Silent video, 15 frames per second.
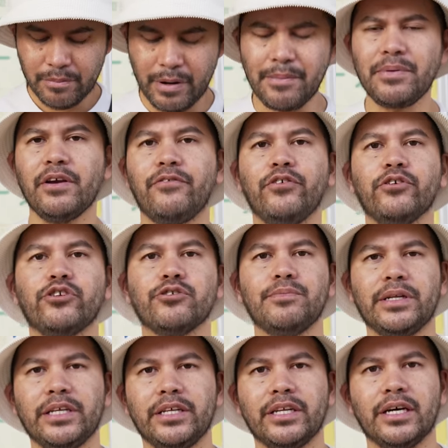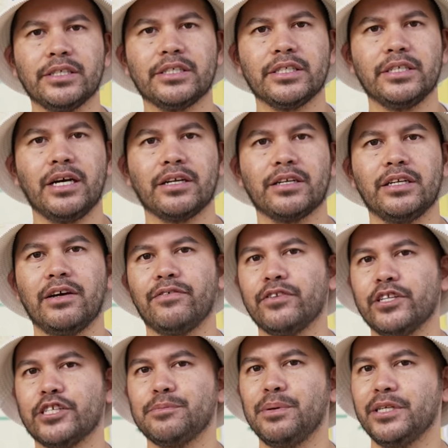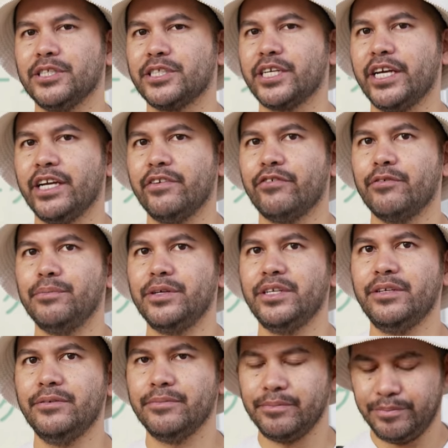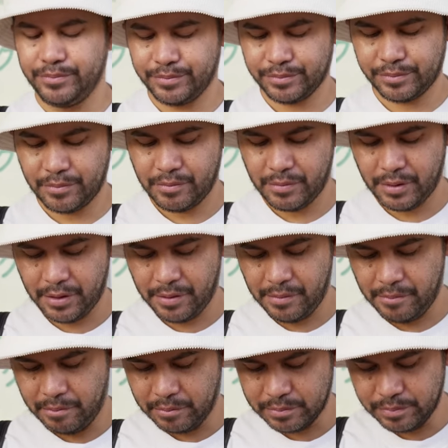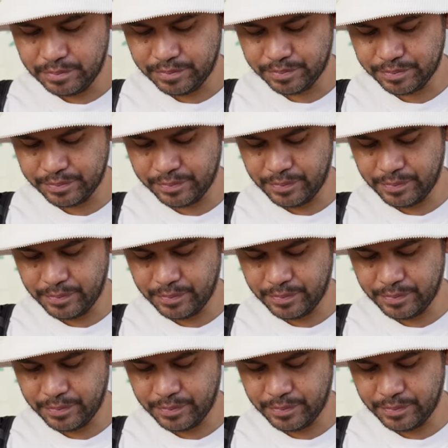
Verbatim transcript: Might be a few too many nuts and not enough of the sponge cake for me. I could see that.